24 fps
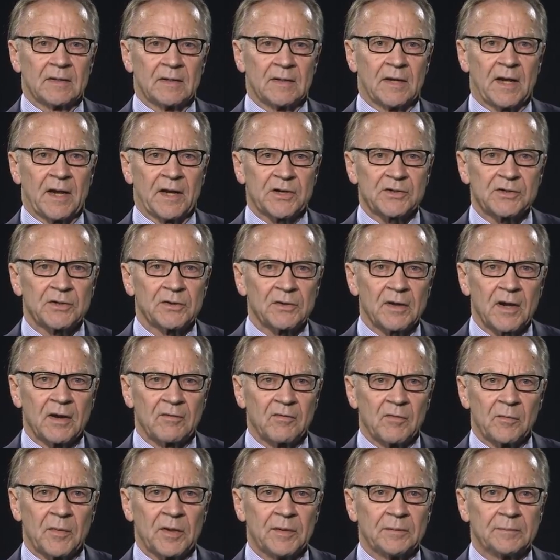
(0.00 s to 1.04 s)
national
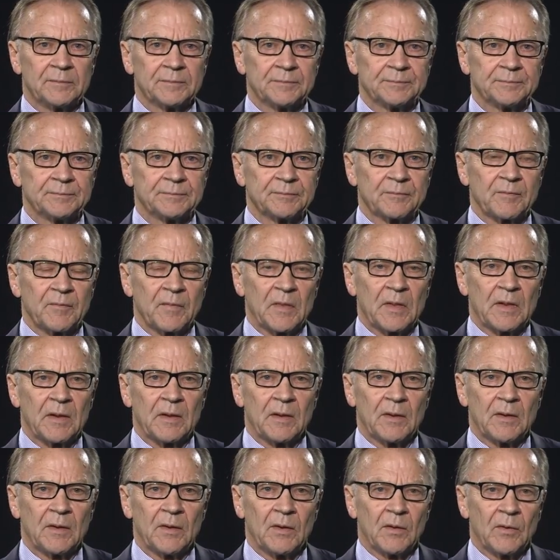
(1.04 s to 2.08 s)
government.
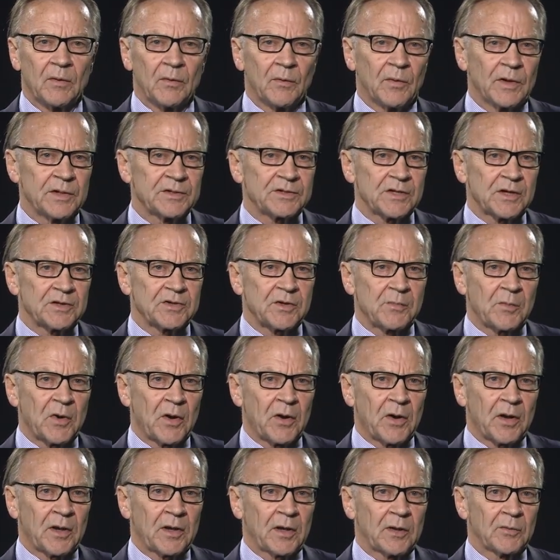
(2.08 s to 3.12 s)
One such
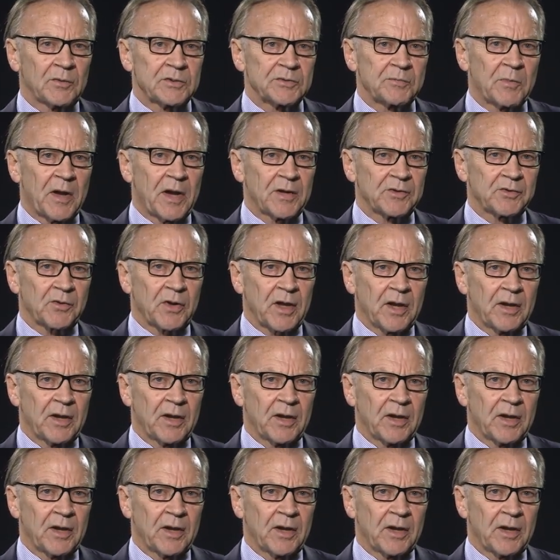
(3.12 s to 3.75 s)
American was Patrick